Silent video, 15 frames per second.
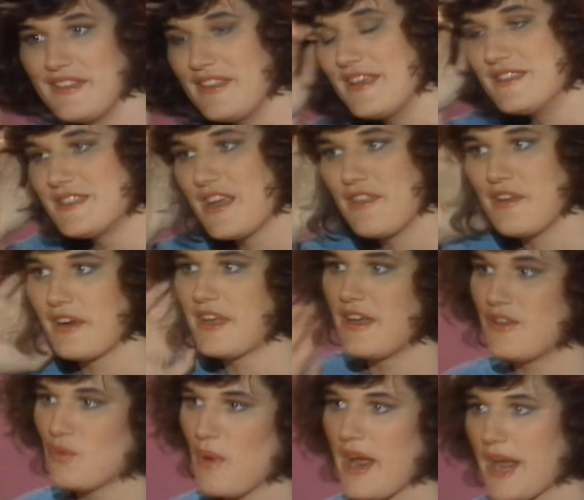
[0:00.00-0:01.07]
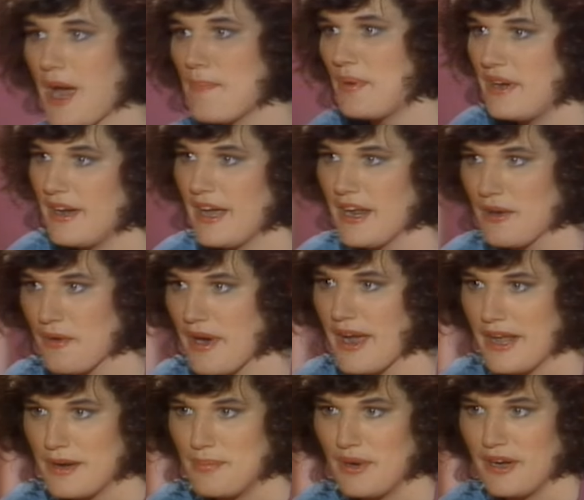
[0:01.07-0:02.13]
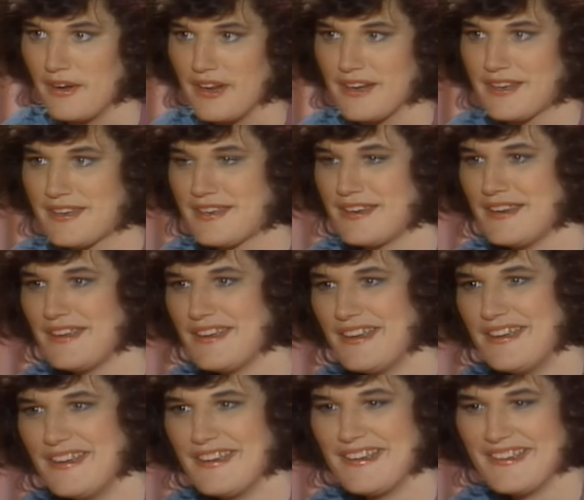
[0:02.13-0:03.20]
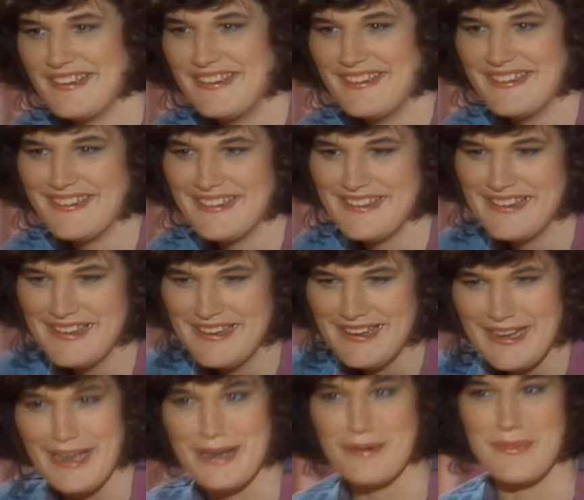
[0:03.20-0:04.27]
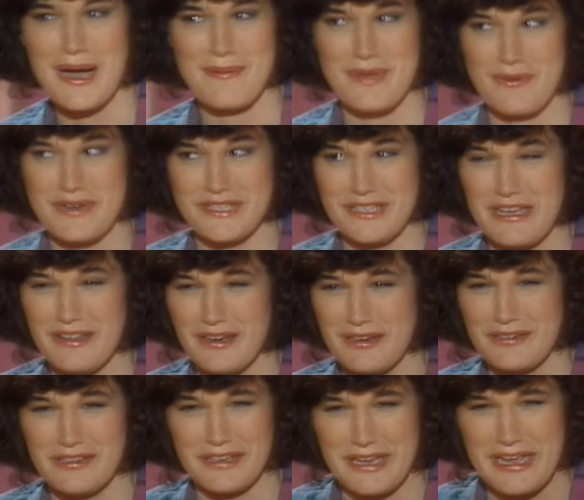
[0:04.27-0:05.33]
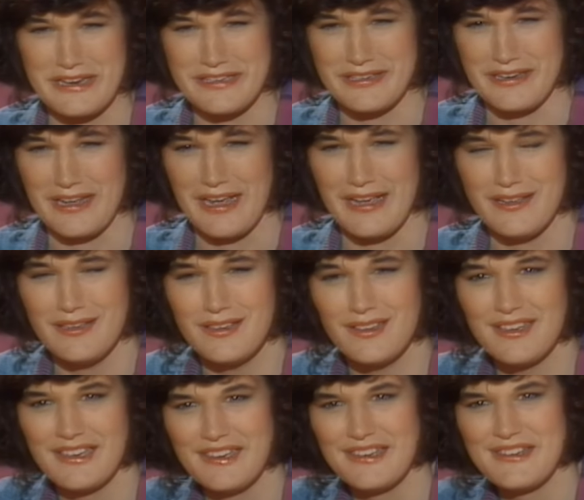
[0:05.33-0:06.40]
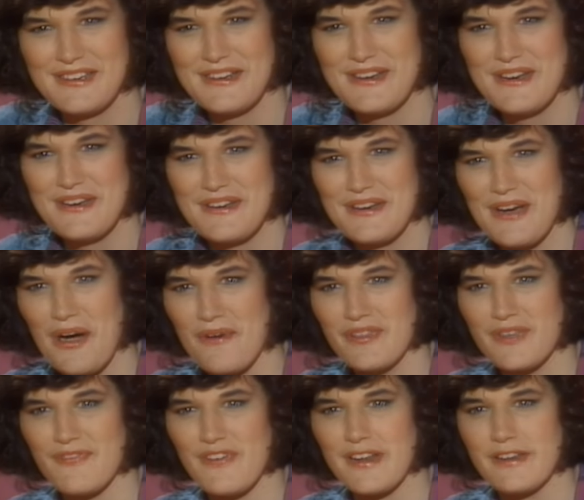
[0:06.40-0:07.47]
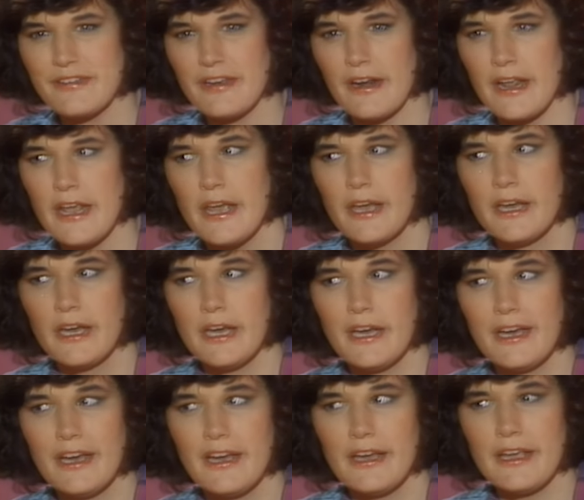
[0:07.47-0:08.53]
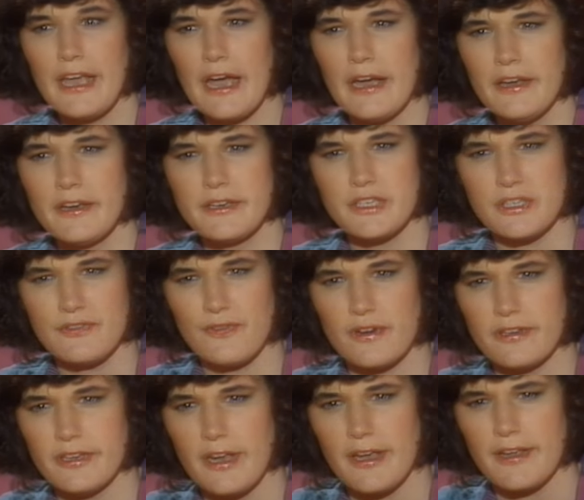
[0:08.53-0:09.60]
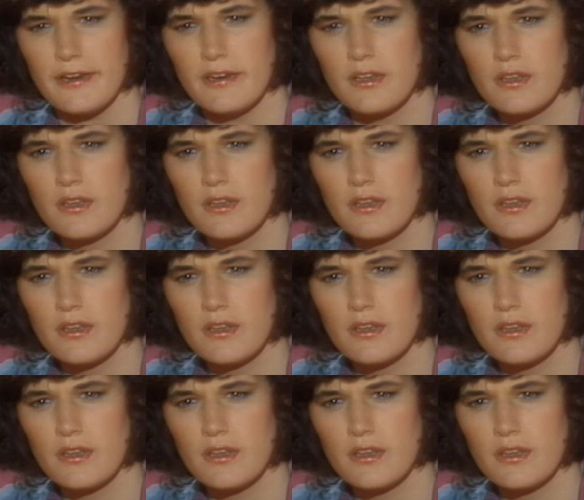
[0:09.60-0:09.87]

They say their kids wake up at night crying about it. I go, Mommy, we saw that girl again today. Over the fence, honey? Yeah, just for a second.